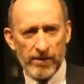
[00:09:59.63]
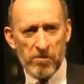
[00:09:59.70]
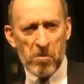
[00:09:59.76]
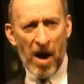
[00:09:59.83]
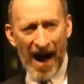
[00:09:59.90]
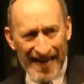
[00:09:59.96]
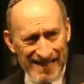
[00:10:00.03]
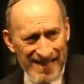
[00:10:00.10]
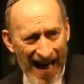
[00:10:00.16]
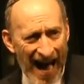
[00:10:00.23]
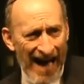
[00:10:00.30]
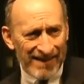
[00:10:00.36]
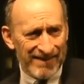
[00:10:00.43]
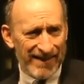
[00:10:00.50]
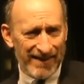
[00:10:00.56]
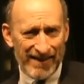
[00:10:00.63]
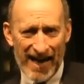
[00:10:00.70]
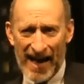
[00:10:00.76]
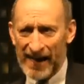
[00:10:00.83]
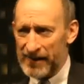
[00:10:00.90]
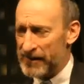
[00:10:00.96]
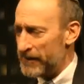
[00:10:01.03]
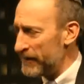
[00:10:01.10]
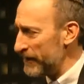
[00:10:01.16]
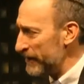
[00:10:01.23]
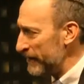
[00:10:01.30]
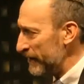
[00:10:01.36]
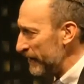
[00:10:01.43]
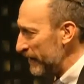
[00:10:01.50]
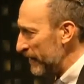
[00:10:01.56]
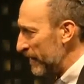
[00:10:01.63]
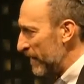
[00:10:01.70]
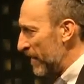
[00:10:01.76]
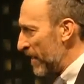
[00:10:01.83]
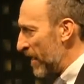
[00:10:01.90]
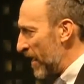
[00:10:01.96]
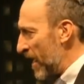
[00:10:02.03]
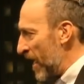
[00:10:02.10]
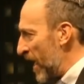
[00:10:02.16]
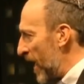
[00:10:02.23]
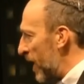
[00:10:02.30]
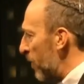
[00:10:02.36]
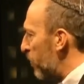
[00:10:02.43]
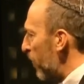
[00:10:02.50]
My dad did that. And a